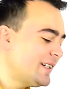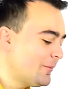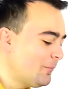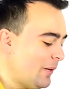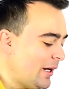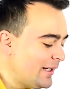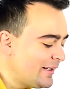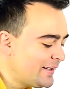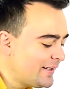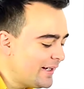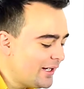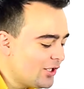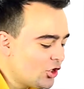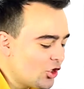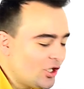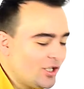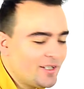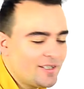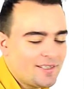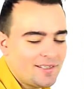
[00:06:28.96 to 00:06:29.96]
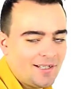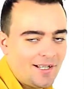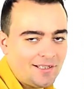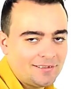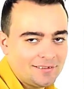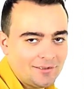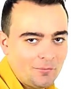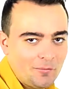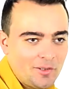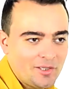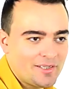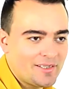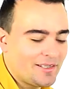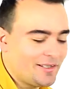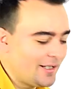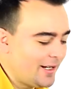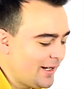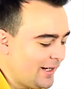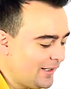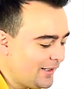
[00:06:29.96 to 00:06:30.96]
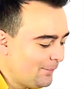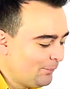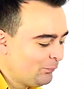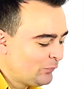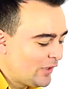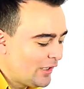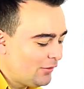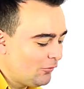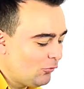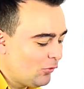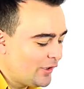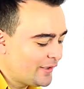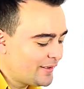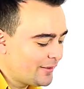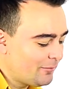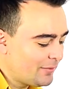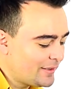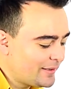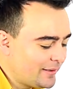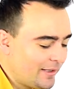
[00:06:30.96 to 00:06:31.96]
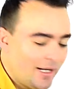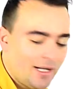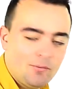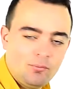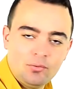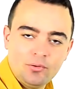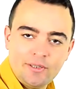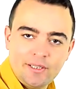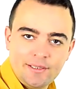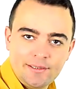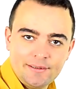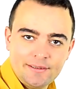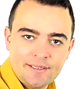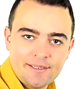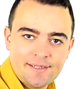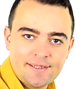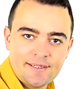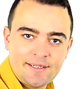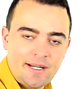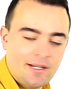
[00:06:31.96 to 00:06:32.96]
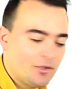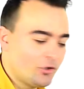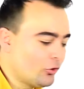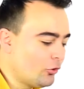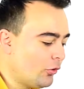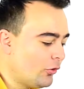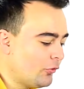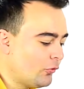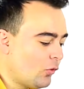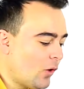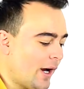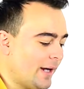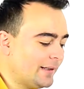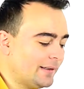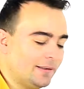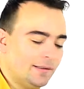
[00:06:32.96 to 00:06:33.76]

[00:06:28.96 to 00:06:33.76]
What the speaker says: message is not a mistake, was a mistake putting the sensor right